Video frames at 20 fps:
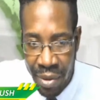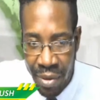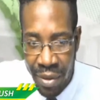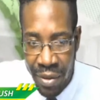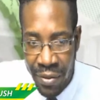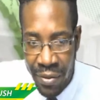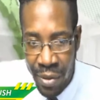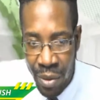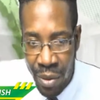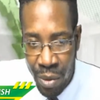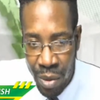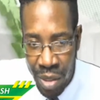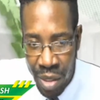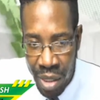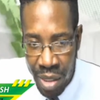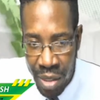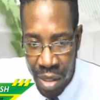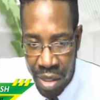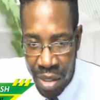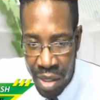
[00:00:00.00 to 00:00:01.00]

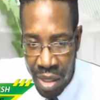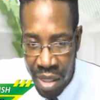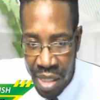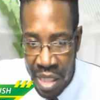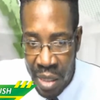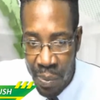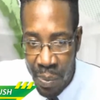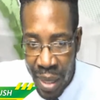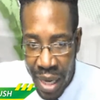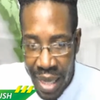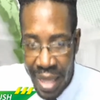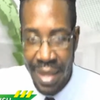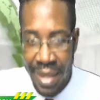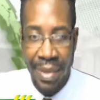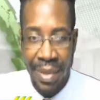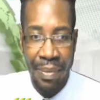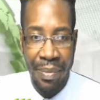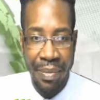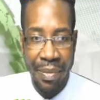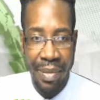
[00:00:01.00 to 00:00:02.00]
refusal to suspend